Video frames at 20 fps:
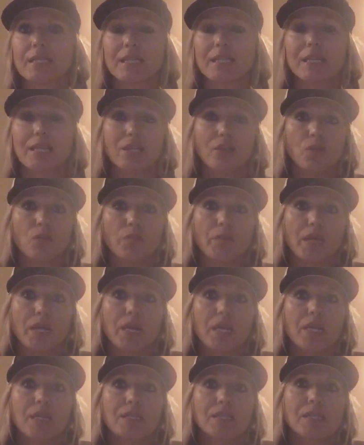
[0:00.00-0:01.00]
to heal
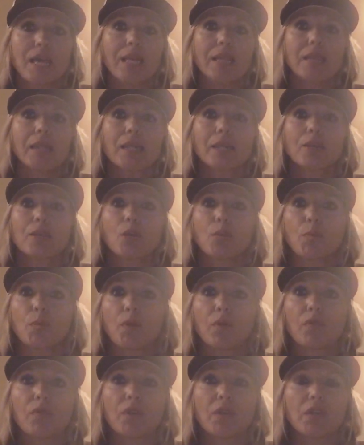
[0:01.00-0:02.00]
because they think they're
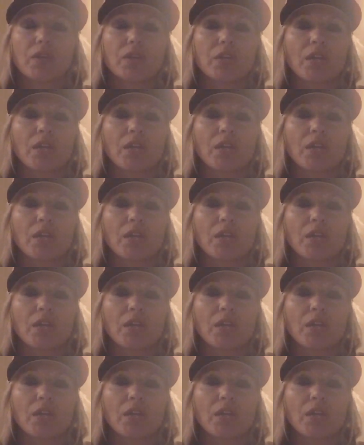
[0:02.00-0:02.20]
perfect.